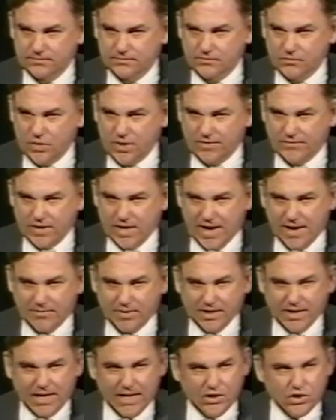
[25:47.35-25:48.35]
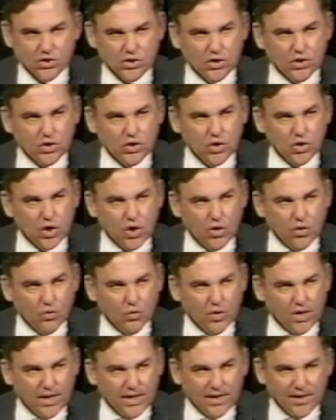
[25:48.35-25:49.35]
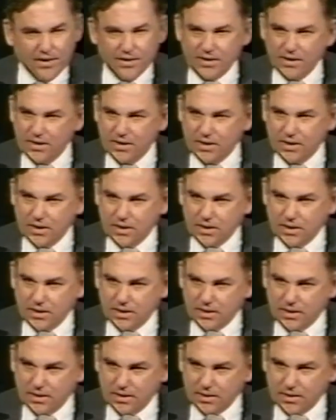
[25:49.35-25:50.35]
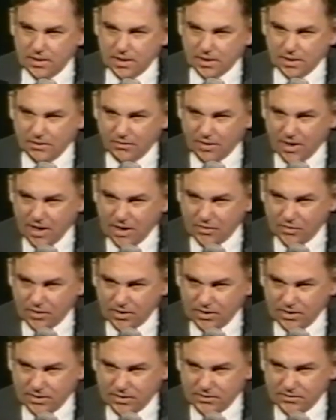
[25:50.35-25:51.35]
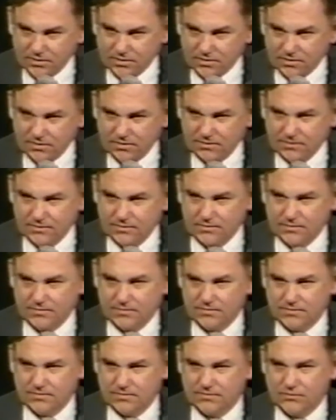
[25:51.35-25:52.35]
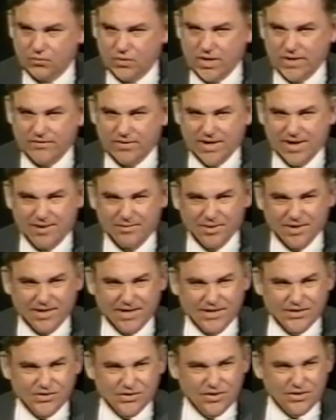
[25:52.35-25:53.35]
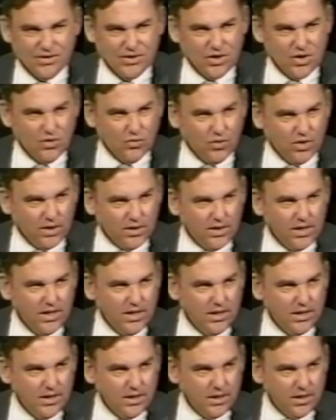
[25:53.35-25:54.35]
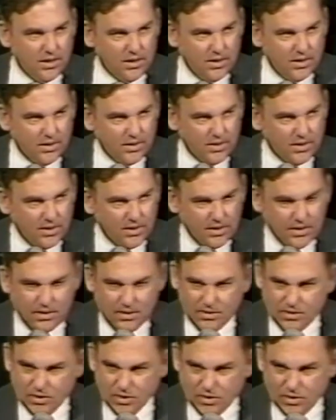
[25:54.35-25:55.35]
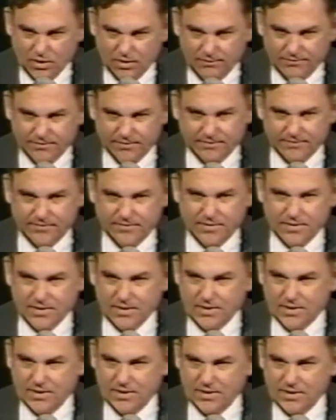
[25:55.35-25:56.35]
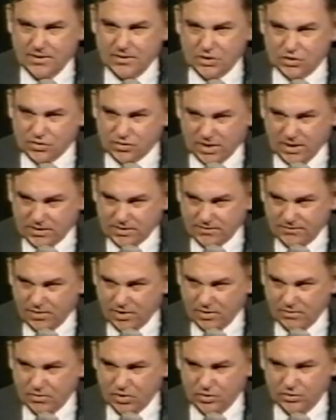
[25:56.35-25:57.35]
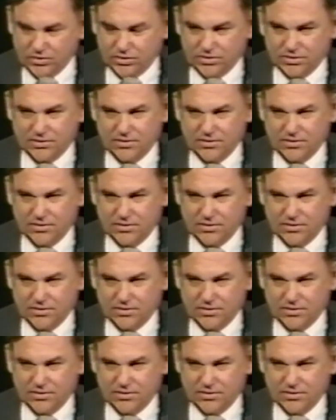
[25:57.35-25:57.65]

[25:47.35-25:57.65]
We have an obligation to know where Nicaragua is. We have an obligation to know where the Straits of Hormuz